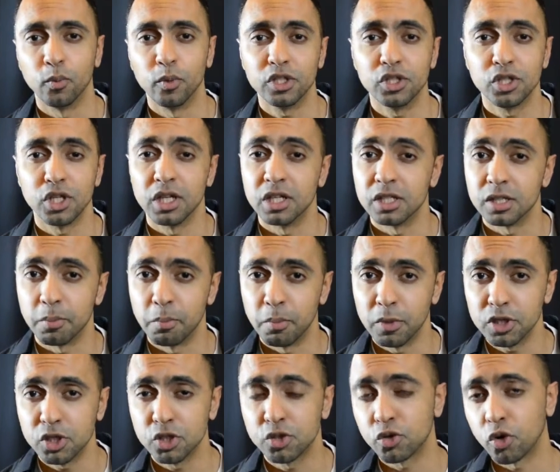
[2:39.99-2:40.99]
which is
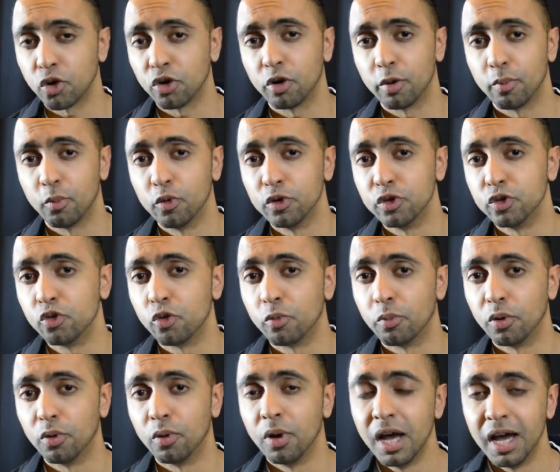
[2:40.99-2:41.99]
much stronger and more
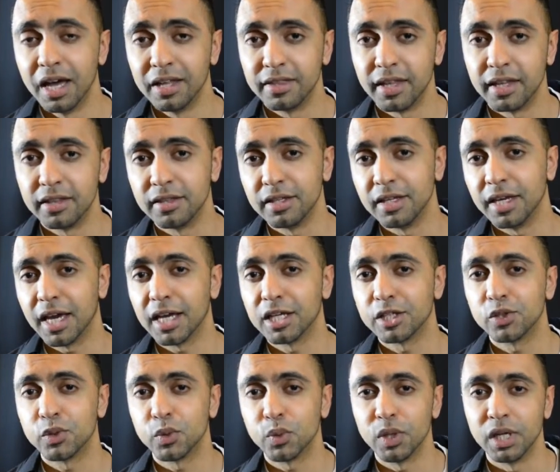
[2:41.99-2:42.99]
durable than the
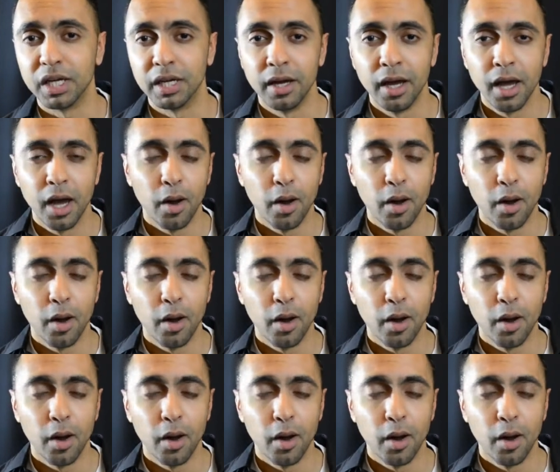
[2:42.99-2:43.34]
S3.